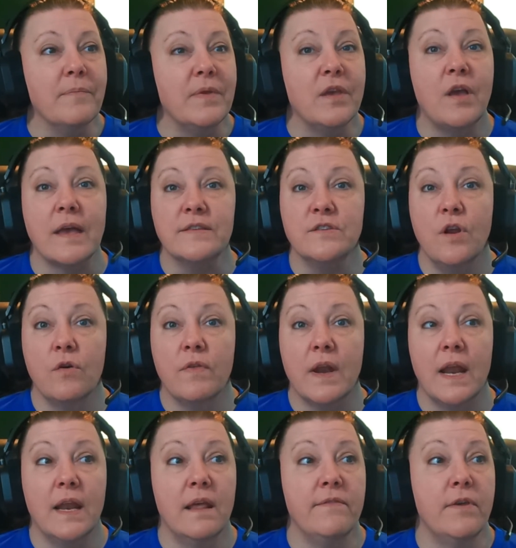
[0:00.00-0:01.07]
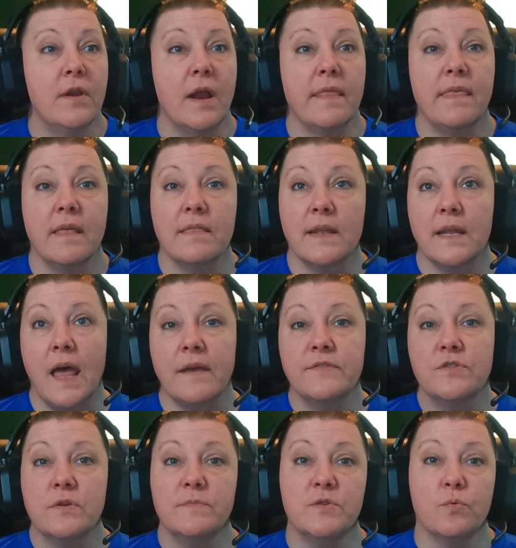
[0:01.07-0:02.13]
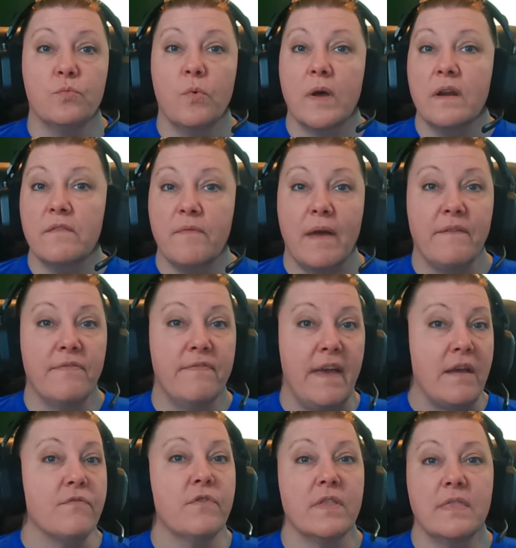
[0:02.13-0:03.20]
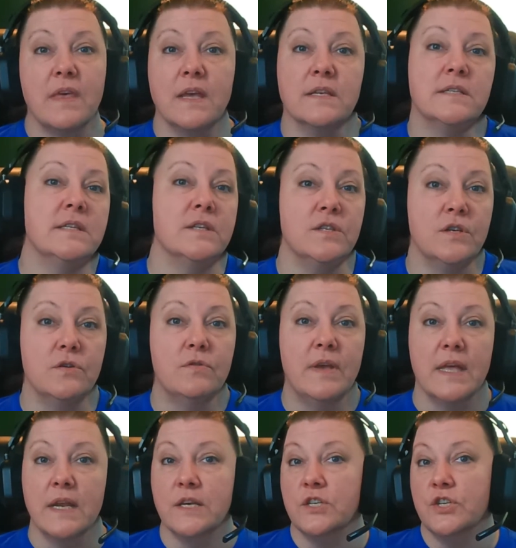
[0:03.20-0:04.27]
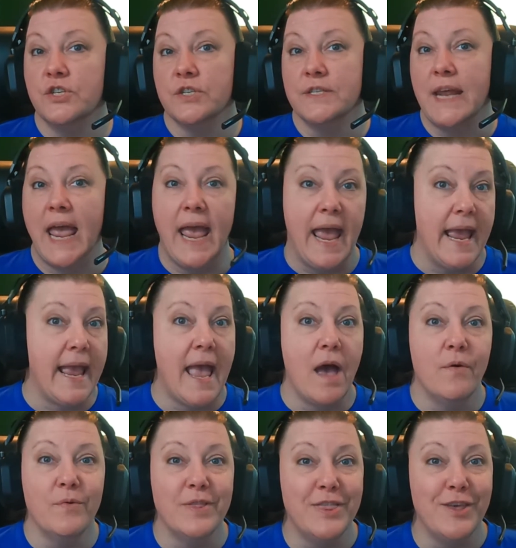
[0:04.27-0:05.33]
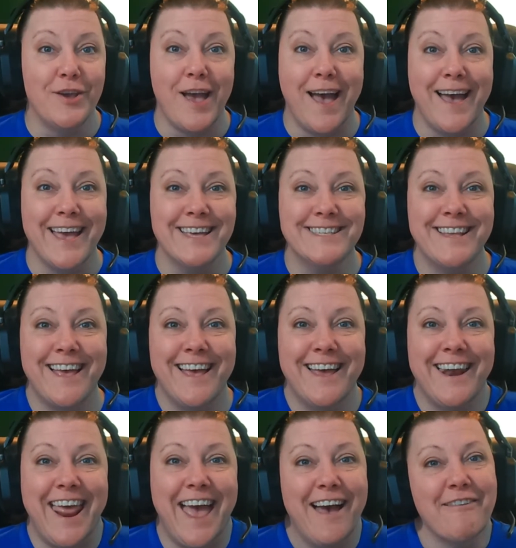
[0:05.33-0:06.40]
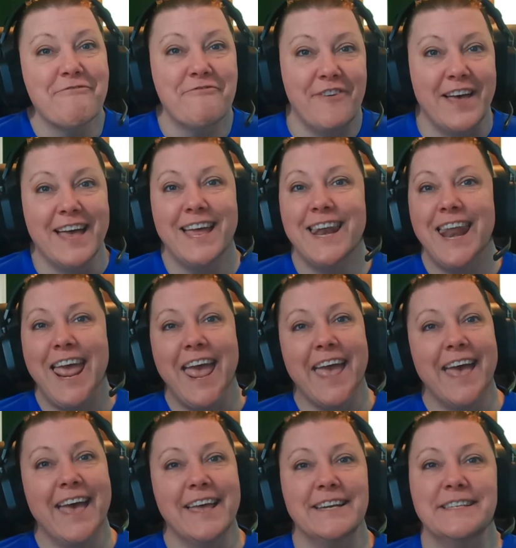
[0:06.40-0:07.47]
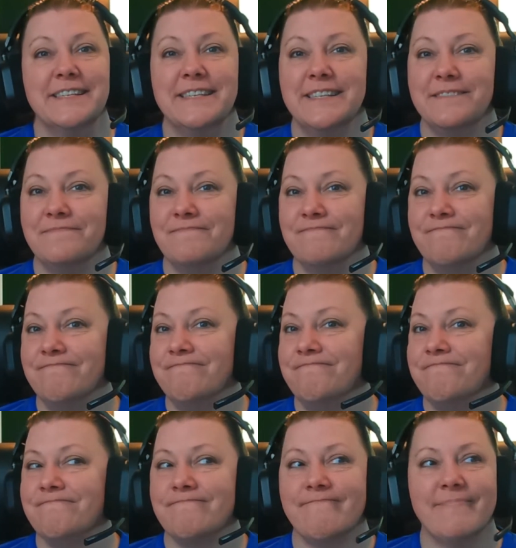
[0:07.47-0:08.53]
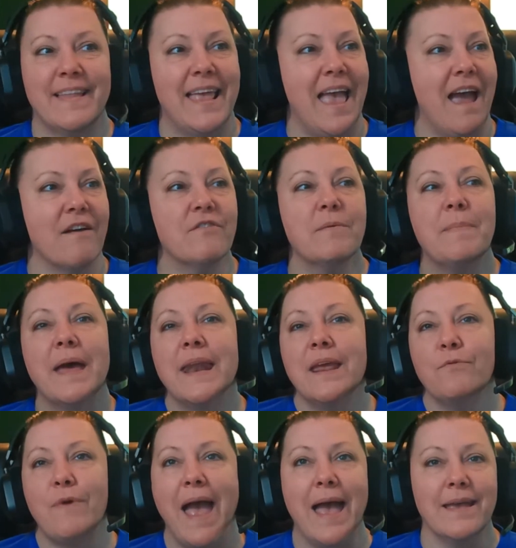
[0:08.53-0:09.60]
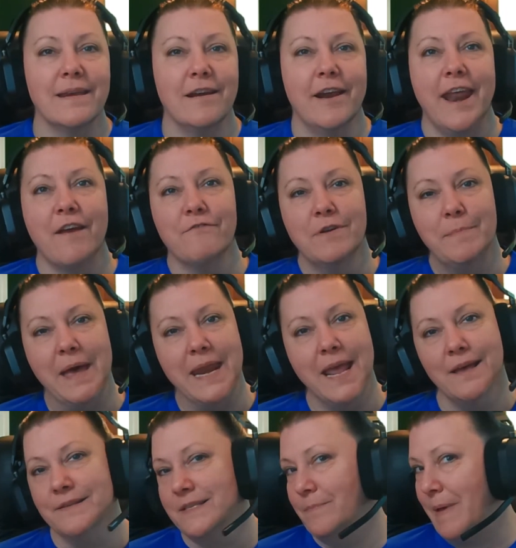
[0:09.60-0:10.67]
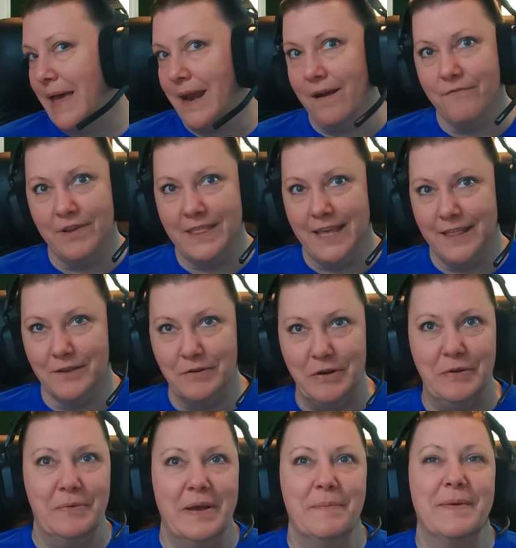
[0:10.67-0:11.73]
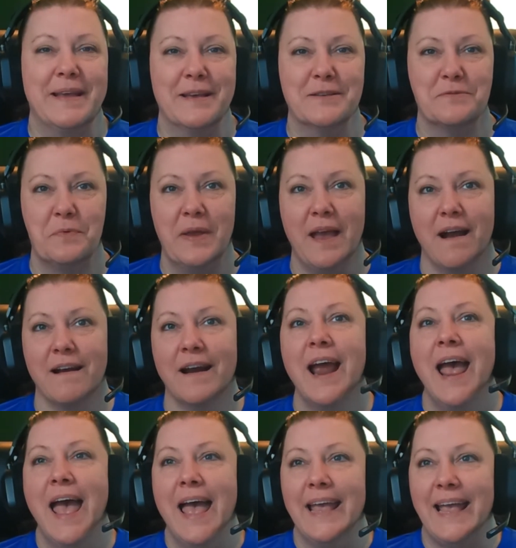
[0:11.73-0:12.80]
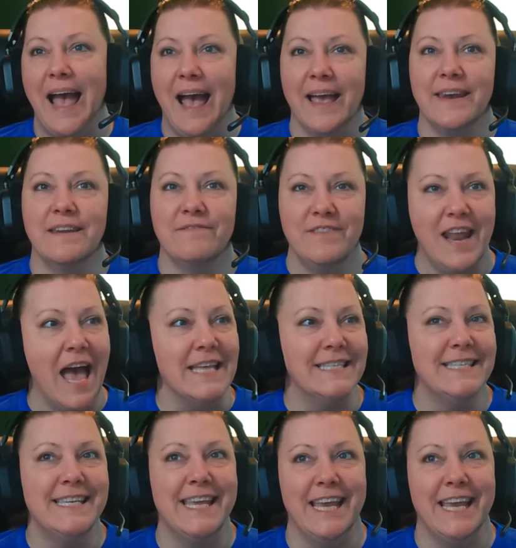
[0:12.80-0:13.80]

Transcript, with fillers: you guys know that I love you, and I think the live streams are one of my favorite things to do, getting to just hang out with you guys and have fun, and everybody ragging on everybody else about everything they're doing, because we are kind of nuts